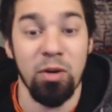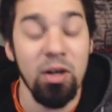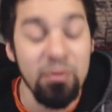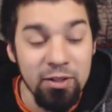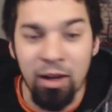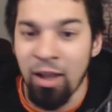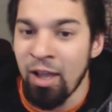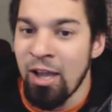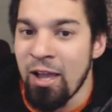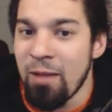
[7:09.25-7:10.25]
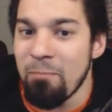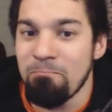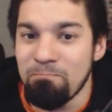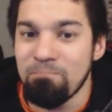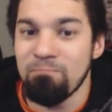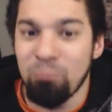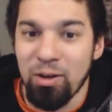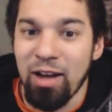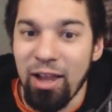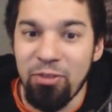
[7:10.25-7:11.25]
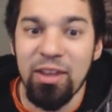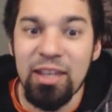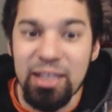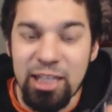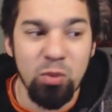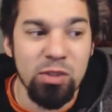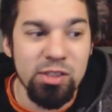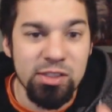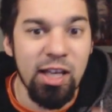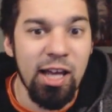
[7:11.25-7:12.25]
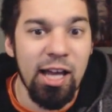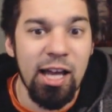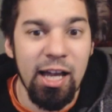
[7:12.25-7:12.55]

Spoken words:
pervert. But I think he was